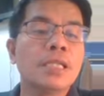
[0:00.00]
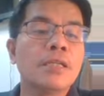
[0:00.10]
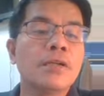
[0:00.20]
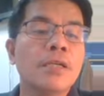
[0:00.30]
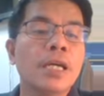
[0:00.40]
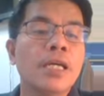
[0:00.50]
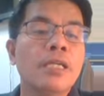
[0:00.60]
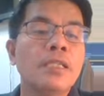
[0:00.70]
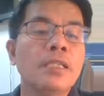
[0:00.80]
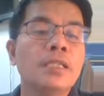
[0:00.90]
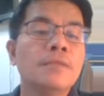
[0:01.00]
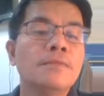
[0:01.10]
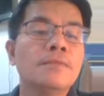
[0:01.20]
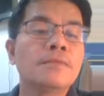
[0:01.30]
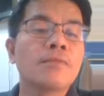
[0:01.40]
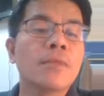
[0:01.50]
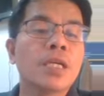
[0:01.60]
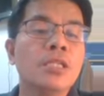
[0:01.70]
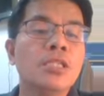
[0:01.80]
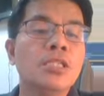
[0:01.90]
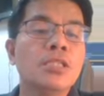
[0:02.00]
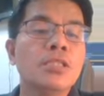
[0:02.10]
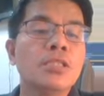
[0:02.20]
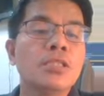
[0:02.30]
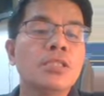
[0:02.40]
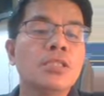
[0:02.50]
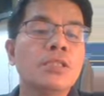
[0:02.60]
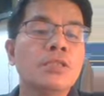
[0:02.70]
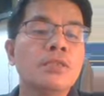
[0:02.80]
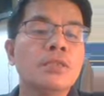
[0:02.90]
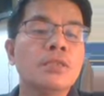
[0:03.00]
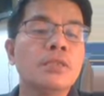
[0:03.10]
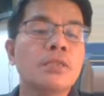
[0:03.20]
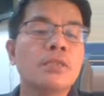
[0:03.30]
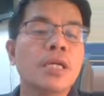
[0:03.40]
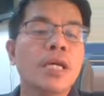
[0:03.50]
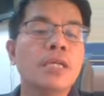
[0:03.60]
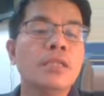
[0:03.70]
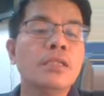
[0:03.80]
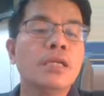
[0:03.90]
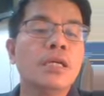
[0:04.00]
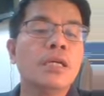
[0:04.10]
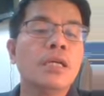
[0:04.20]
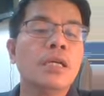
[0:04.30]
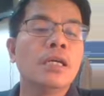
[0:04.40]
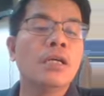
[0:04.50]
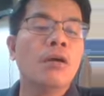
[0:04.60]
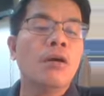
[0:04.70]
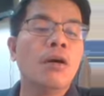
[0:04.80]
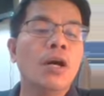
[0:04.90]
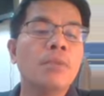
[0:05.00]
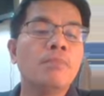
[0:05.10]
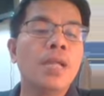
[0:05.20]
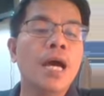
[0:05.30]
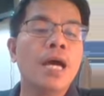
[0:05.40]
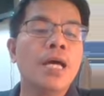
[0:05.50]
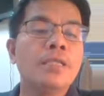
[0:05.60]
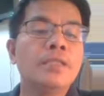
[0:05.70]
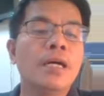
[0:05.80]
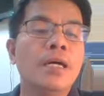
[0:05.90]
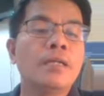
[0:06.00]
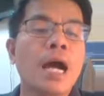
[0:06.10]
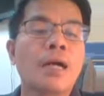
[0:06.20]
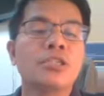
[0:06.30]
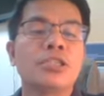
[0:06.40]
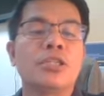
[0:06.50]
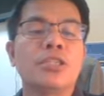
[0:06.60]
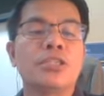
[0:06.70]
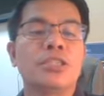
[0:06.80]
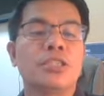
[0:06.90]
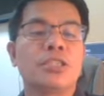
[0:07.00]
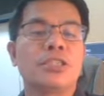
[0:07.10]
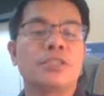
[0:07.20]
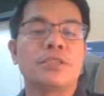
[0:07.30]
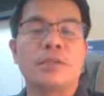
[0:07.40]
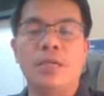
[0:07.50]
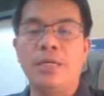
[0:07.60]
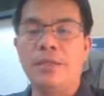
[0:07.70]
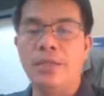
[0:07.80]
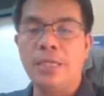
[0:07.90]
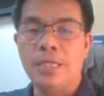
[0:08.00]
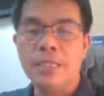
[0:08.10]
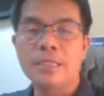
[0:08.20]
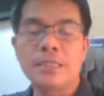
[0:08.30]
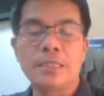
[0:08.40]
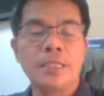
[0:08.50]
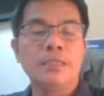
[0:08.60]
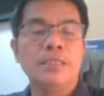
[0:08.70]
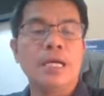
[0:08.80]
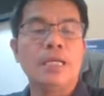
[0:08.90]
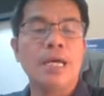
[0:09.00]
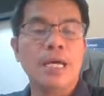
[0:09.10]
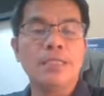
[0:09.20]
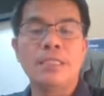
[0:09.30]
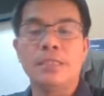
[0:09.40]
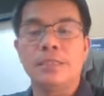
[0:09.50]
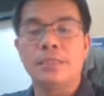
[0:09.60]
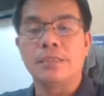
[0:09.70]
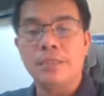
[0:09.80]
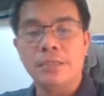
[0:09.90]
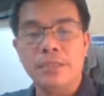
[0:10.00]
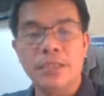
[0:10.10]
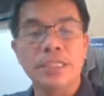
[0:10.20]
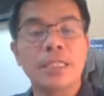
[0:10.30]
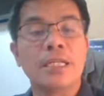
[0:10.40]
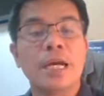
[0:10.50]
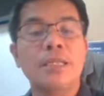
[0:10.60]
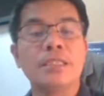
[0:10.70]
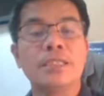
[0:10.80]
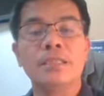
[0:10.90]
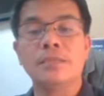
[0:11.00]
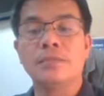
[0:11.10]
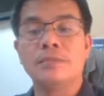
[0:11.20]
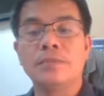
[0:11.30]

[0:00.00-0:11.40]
okay, issues, okay, on planned actions. Okay, there is analysis, no? There is analysis